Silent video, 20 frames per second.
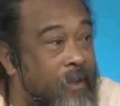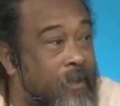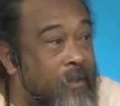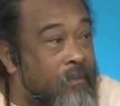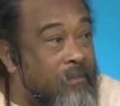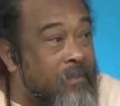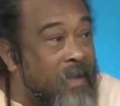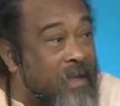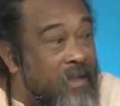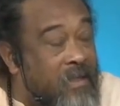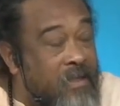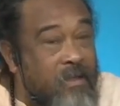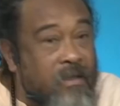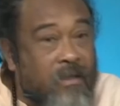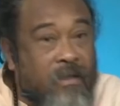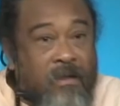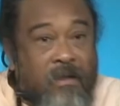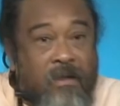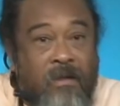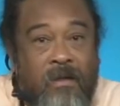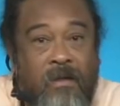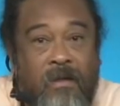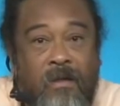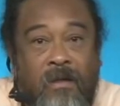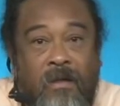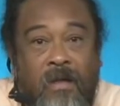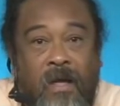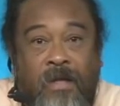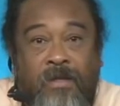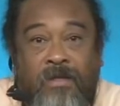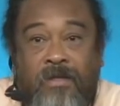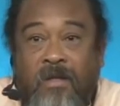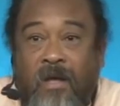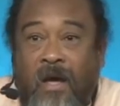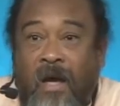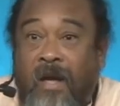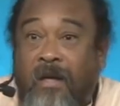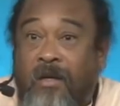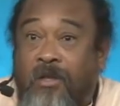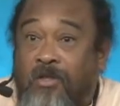But I
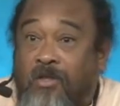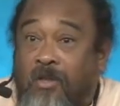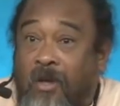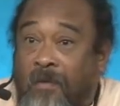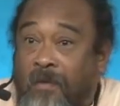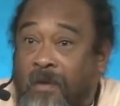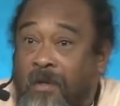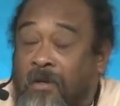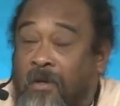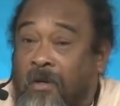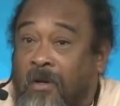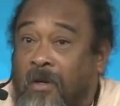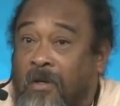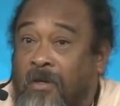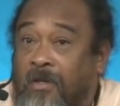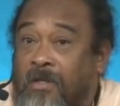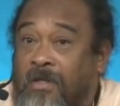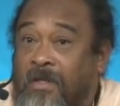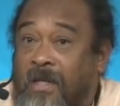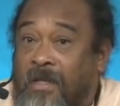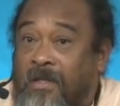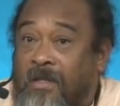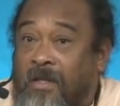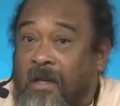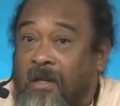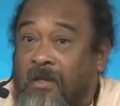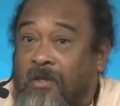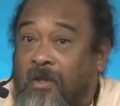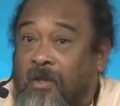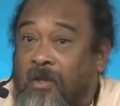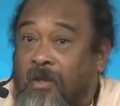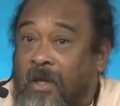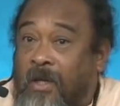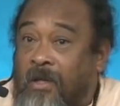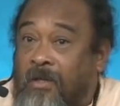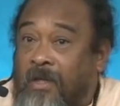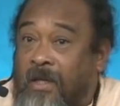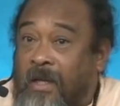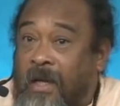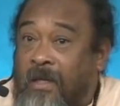discovered your satsangs on the
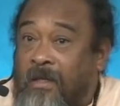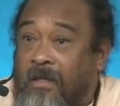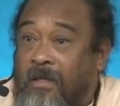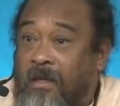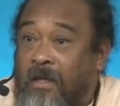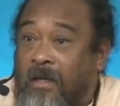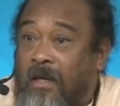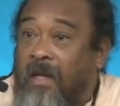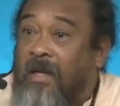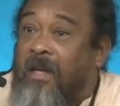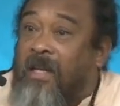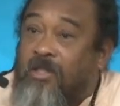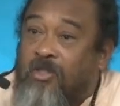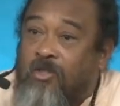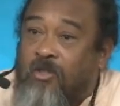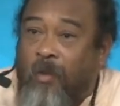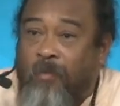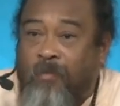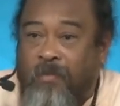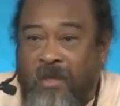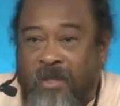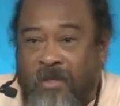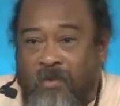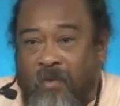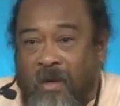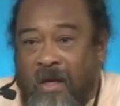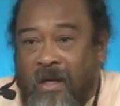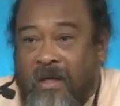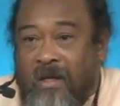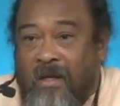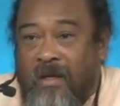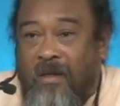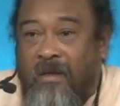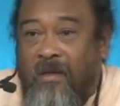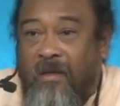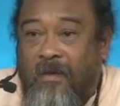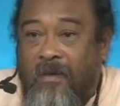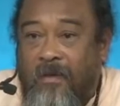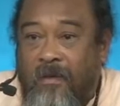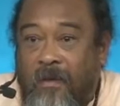internet, and I stopped this work.
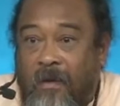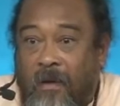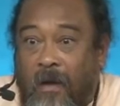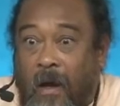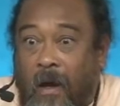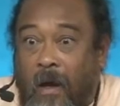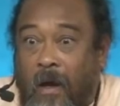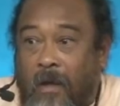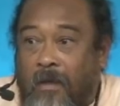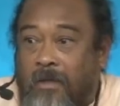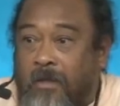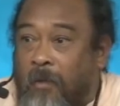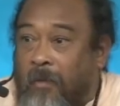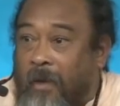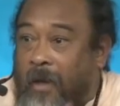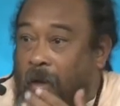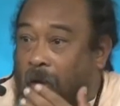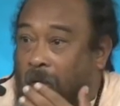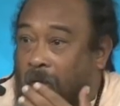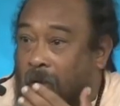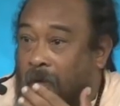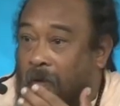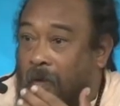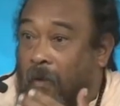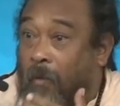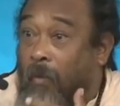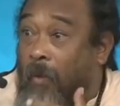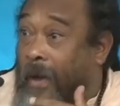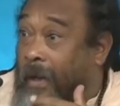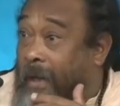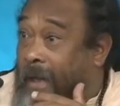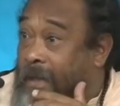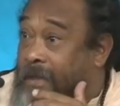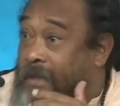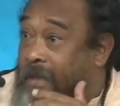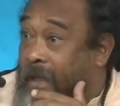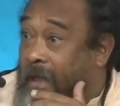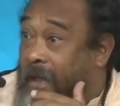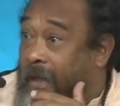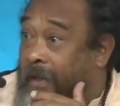I said, oh my God, one
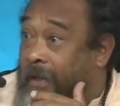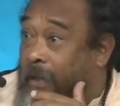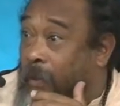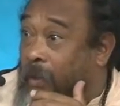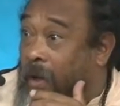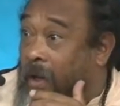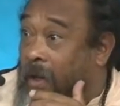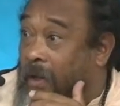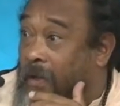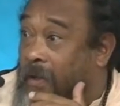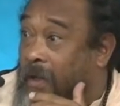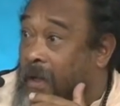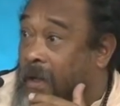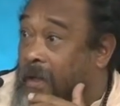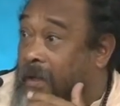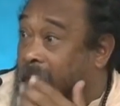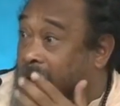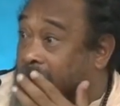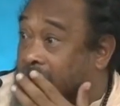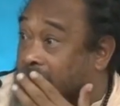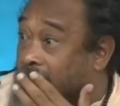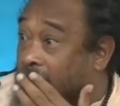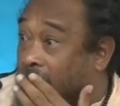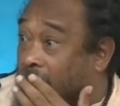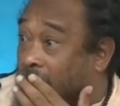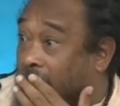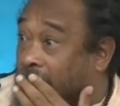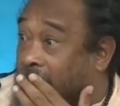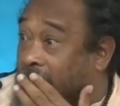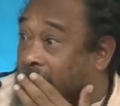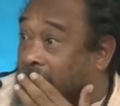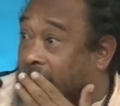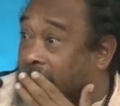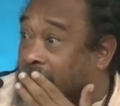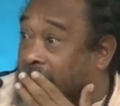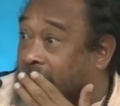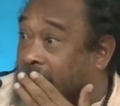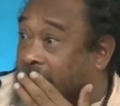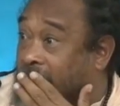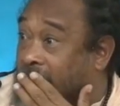less healer in the world that needs all the
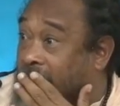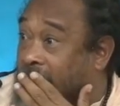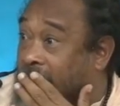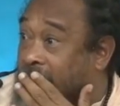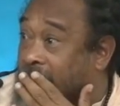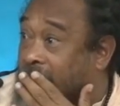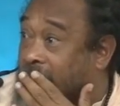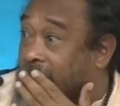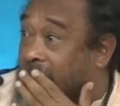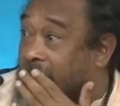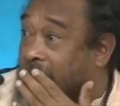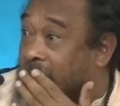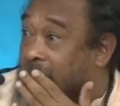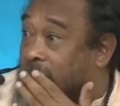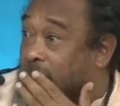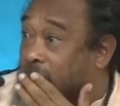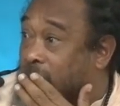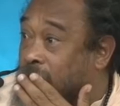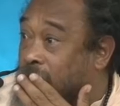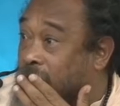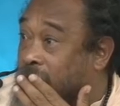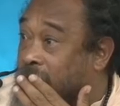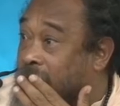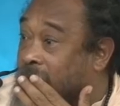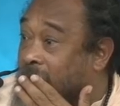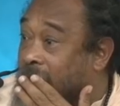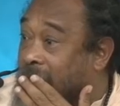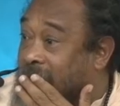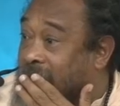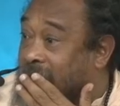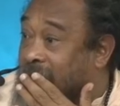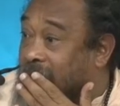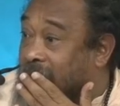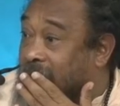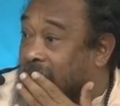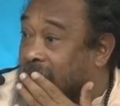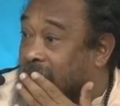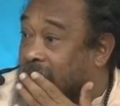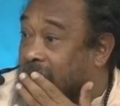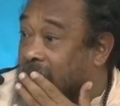healing it can get. Is Mooji doing the right
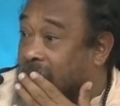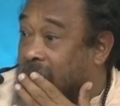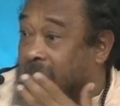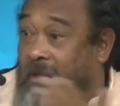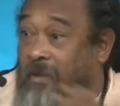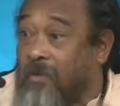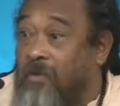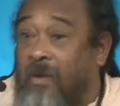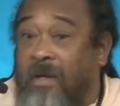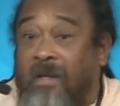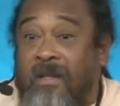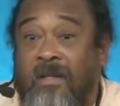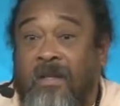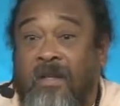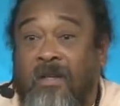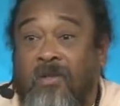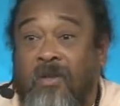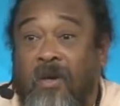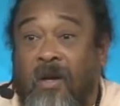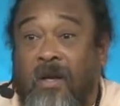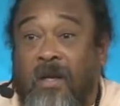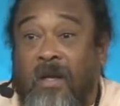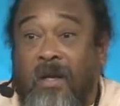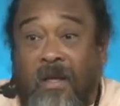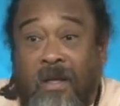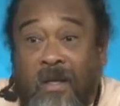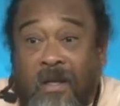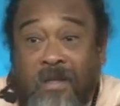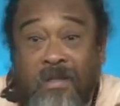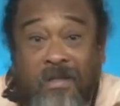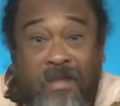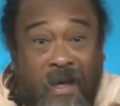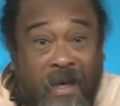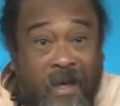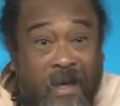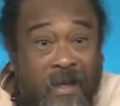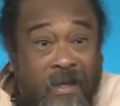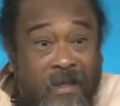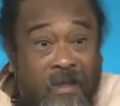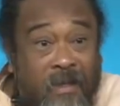thing? I didn't do anything at all. He
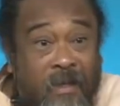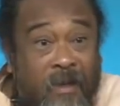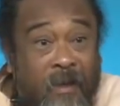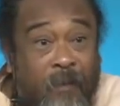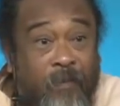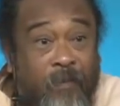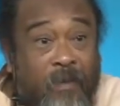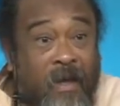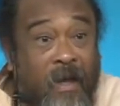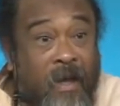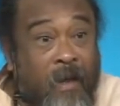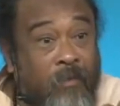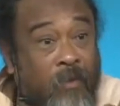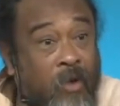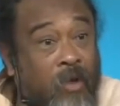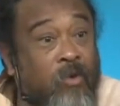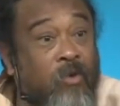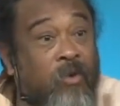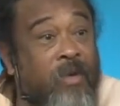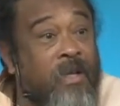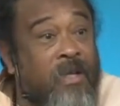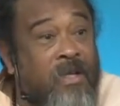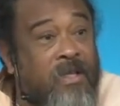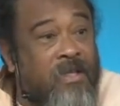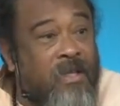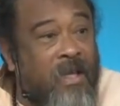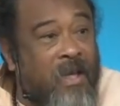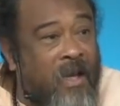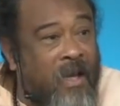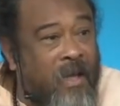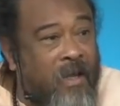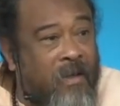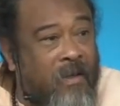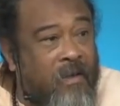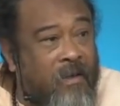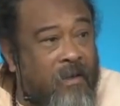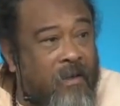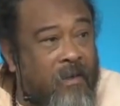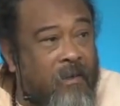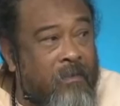said, I'm not doing this healing
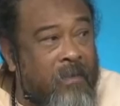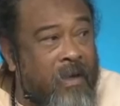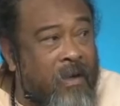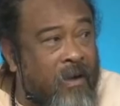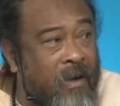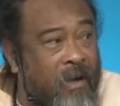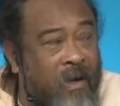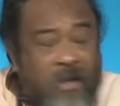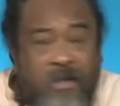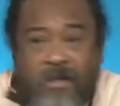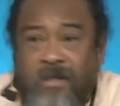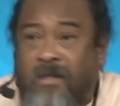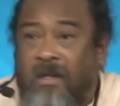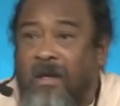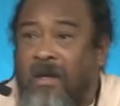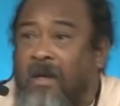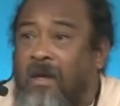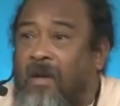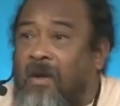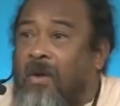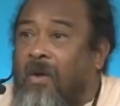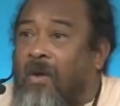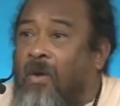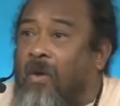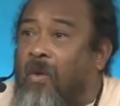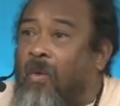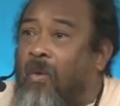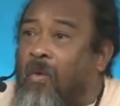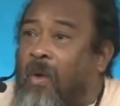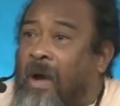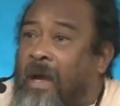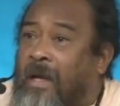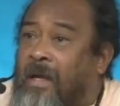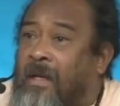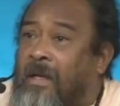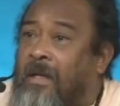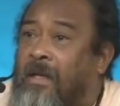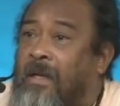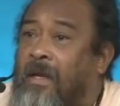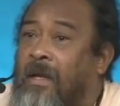because
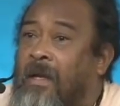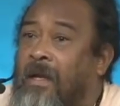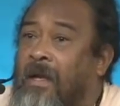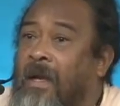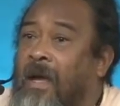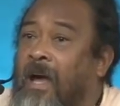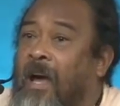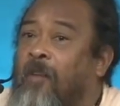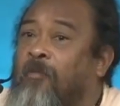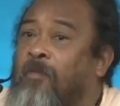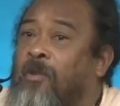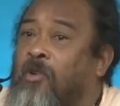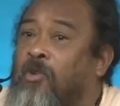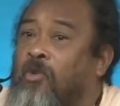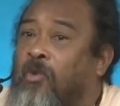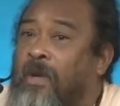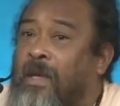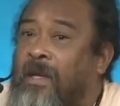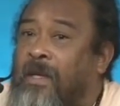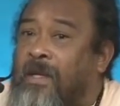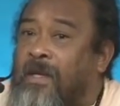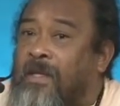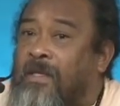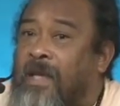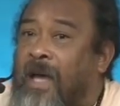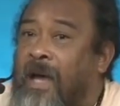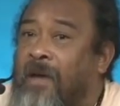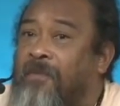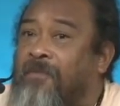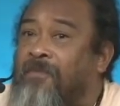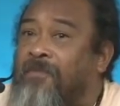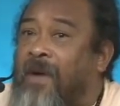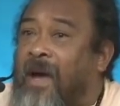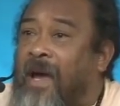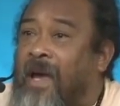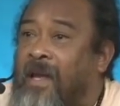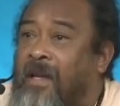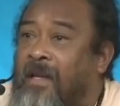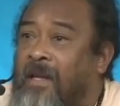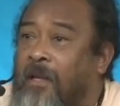when I've been doing this, I
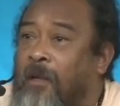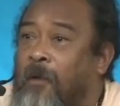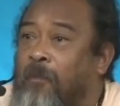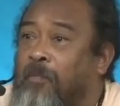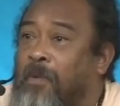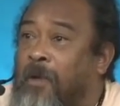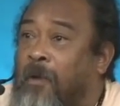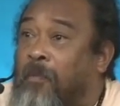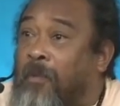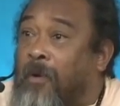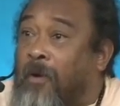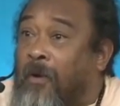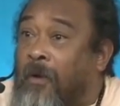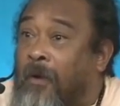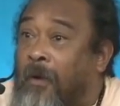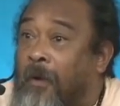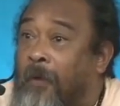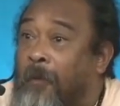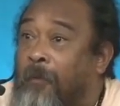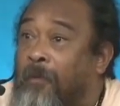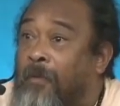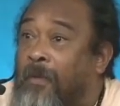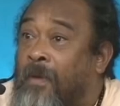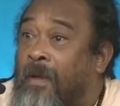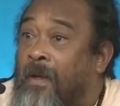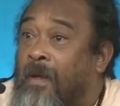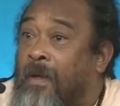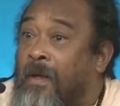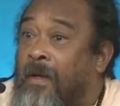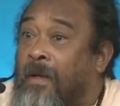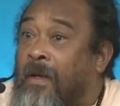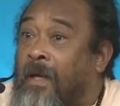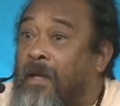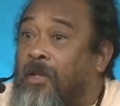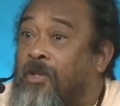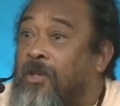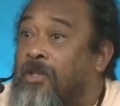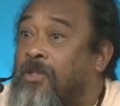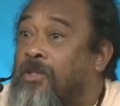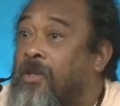find that the people, they
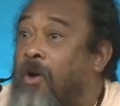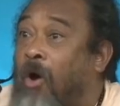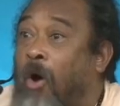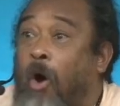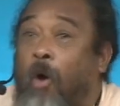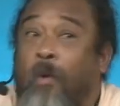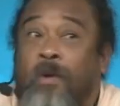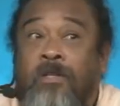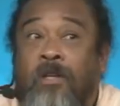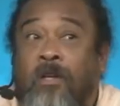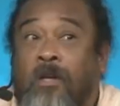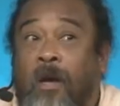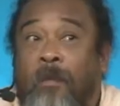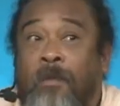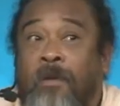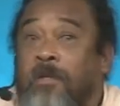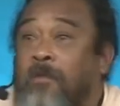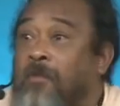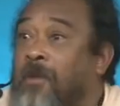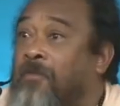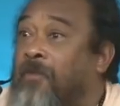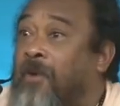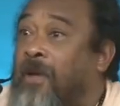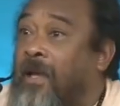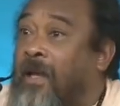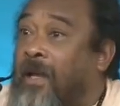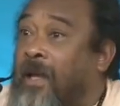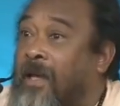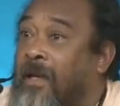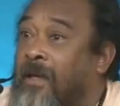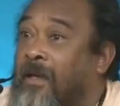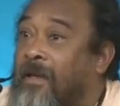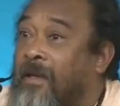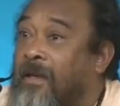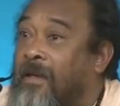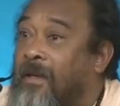just always are coming to me for healing.